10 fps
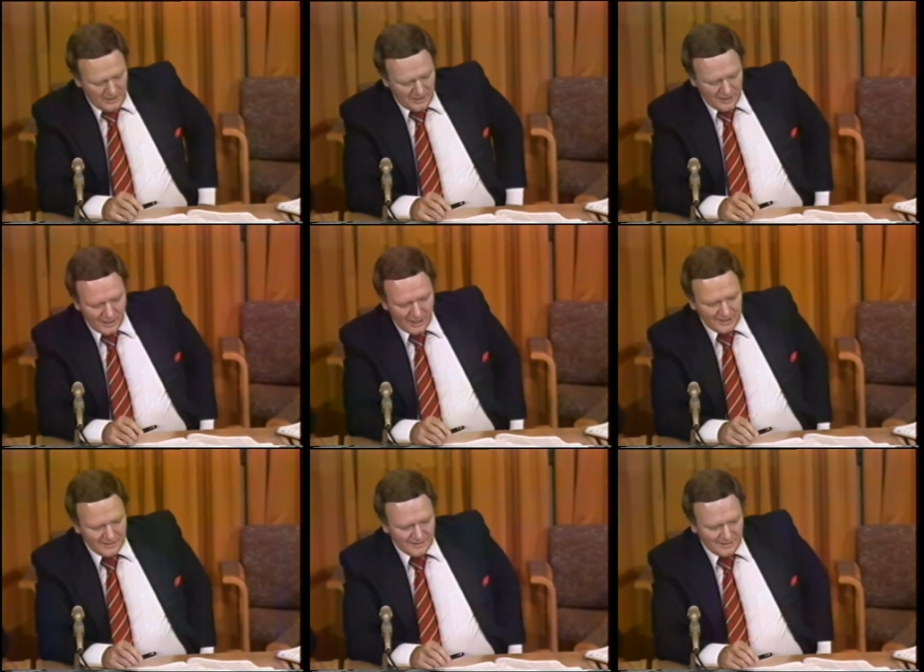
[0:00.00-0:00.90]
All right.
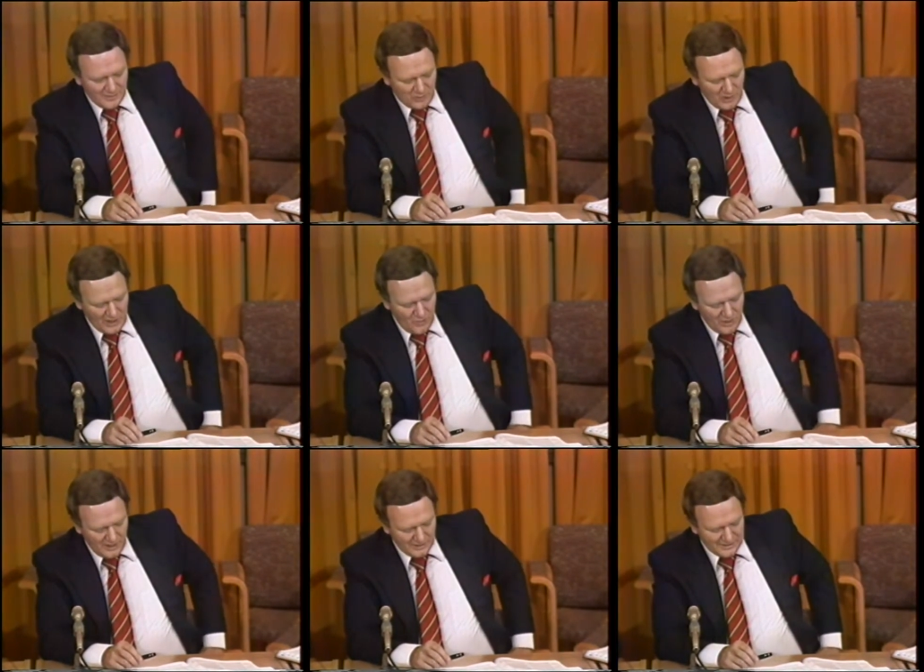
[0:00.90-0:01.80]
Uh, pretty
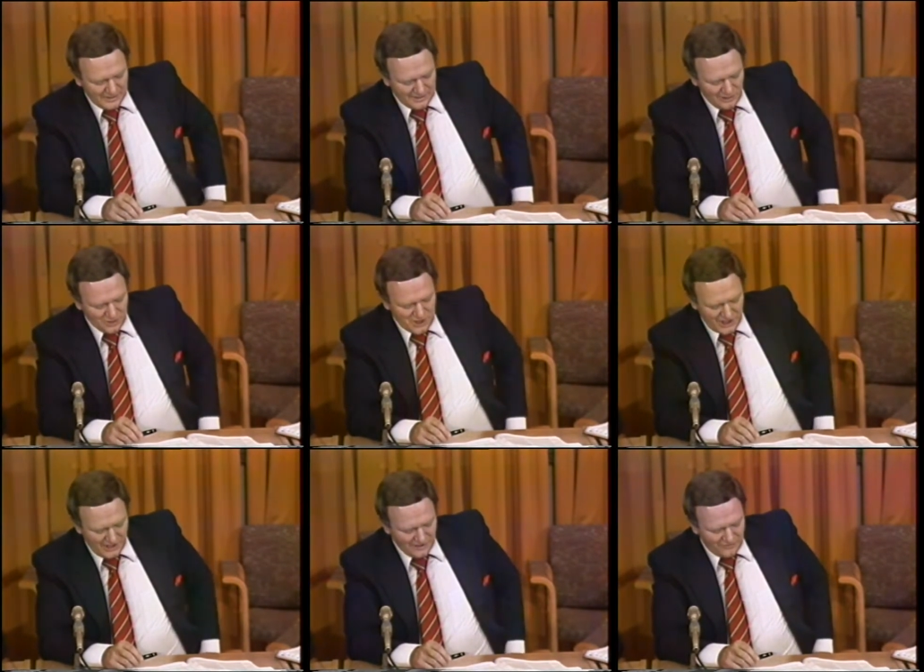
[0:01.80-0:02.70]
well done, Lucien.